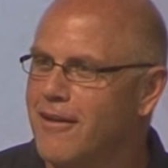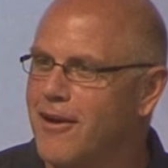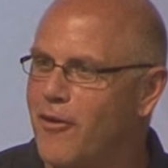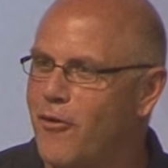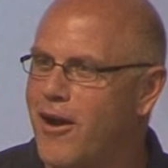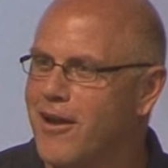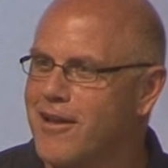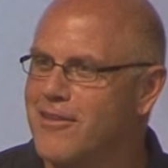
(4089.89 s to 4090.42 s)

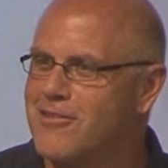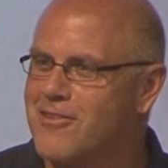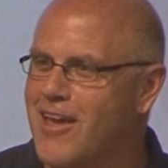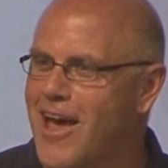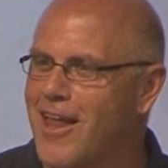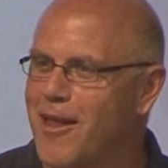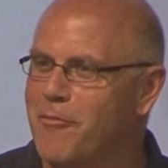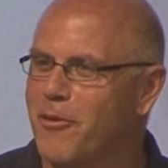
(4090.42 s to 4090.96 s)

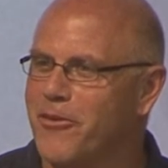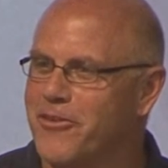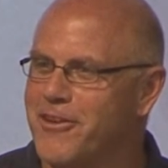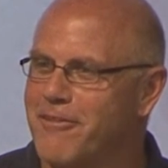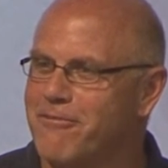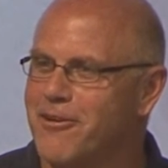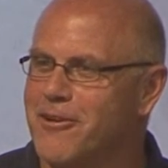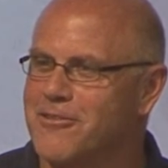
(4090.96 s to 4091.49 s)
Irreconcilable
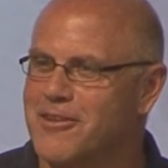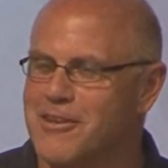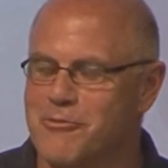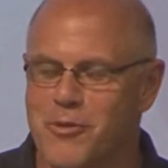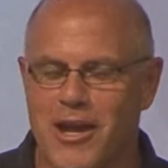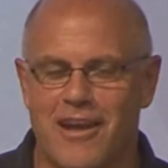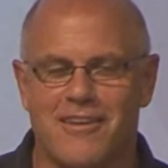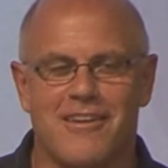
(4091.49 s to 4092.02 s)

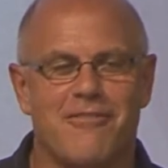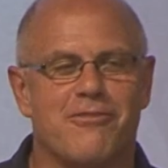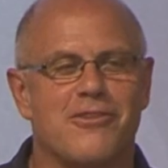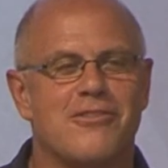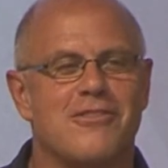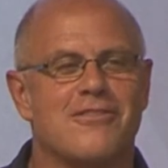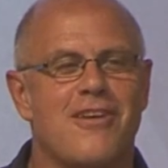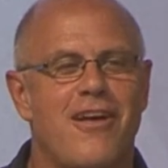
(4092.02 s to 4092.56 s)
differences. We got
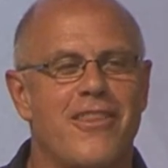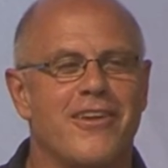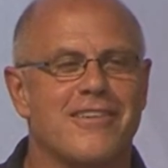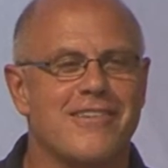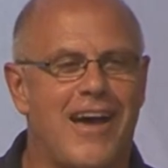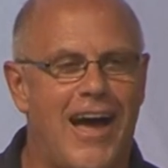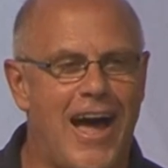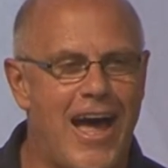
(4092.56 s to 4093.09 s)
differences all the
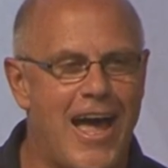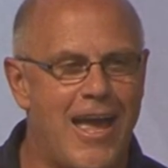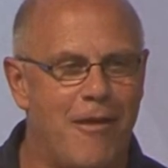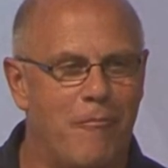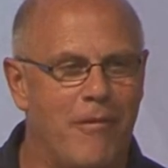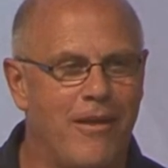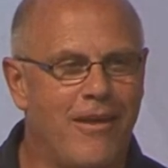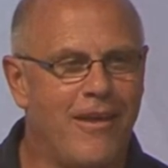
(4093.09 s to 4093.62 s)

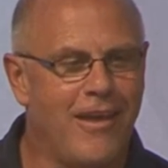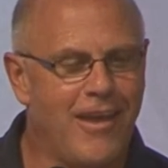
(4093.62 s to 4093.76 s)
time.